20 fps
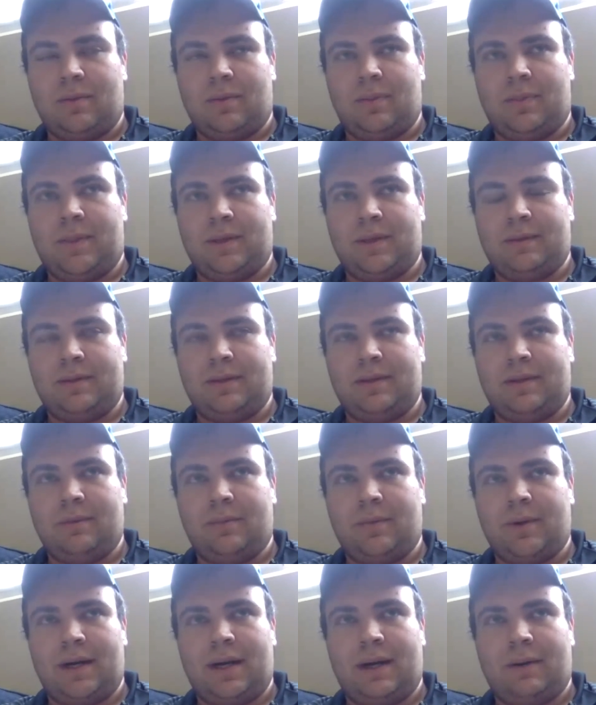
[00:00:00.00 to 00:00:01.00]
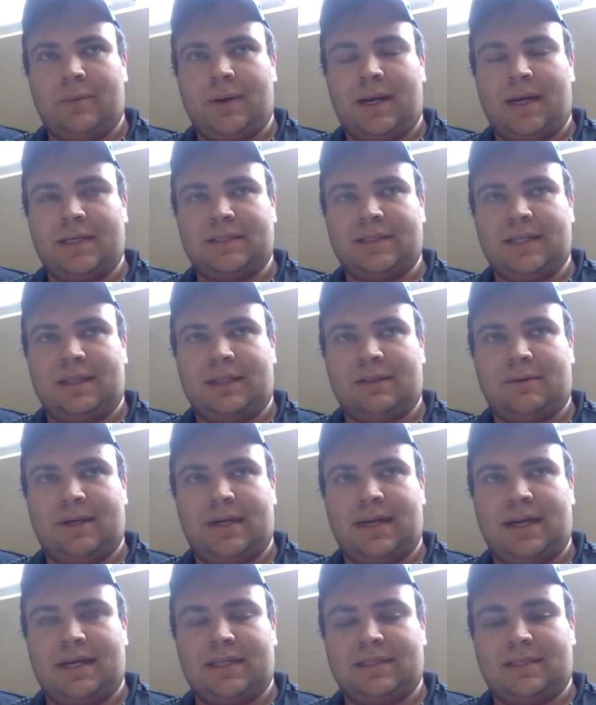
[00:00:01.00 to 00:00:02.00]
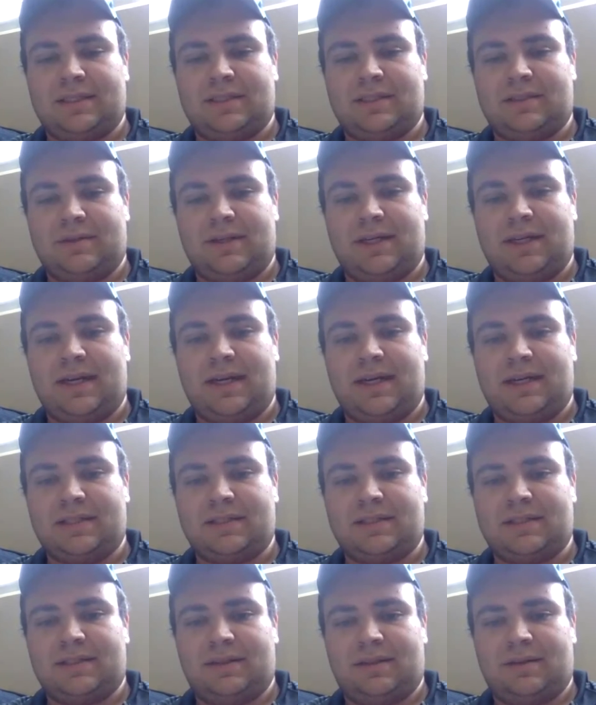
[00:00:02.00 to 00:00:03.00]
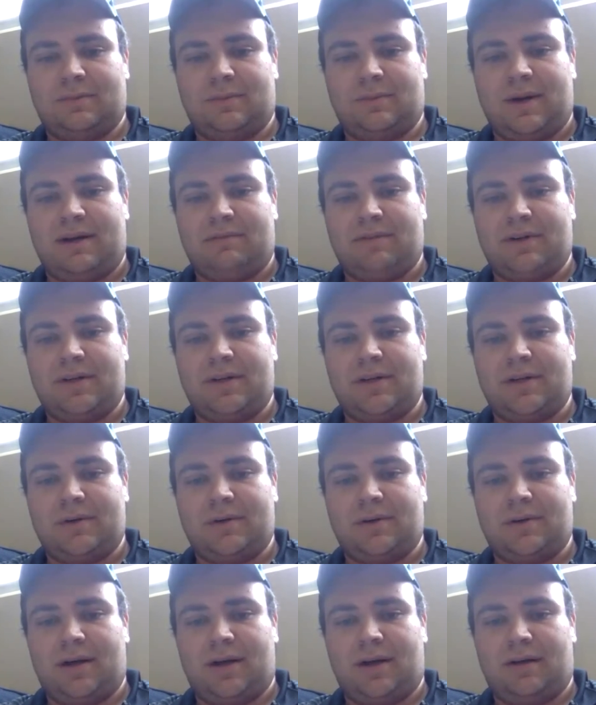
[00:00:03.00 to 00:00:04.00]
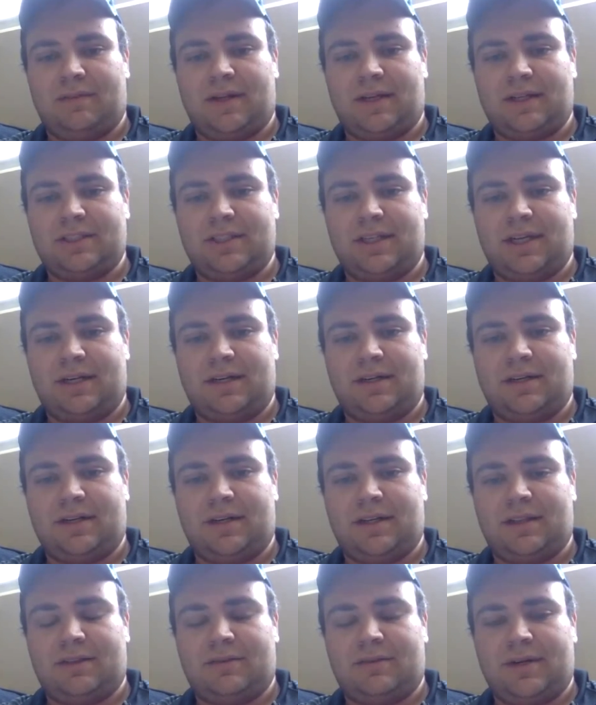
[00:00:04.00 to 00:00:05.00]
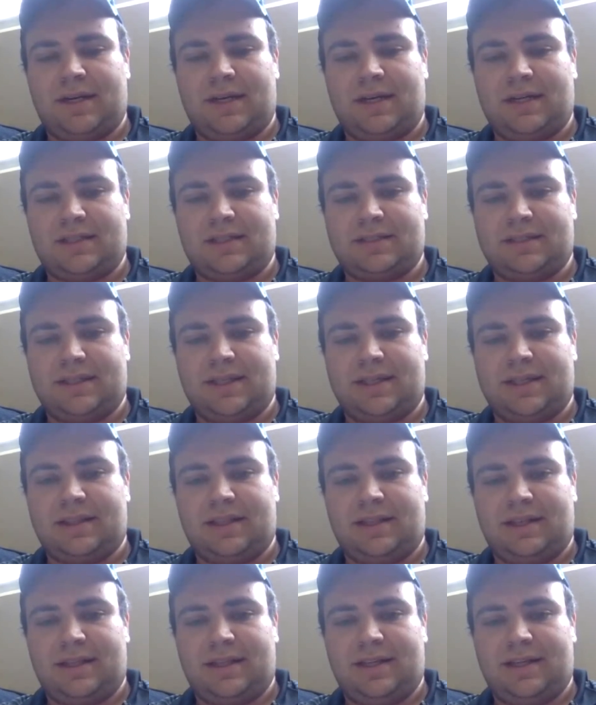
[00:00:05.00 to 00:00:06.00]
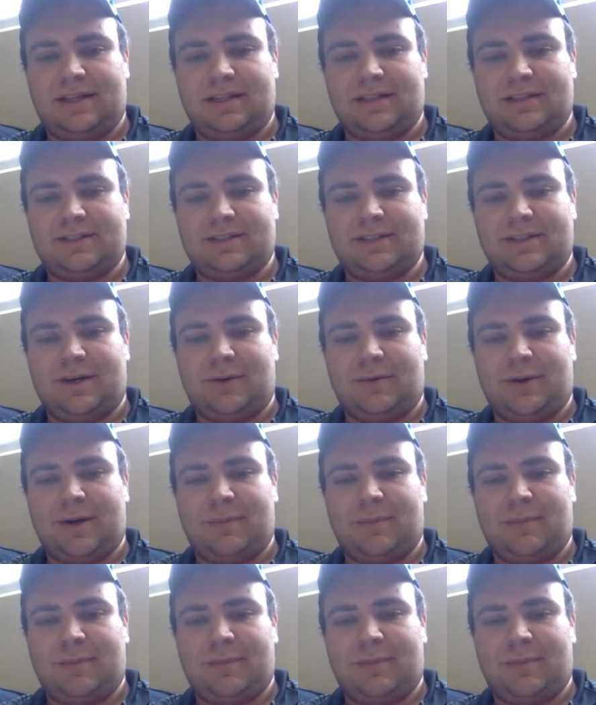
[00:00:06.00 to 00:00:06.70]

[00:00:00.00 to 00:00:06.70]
when I say 3x, it's 3x the revenue of that channel, not 3x like the leads. So I want to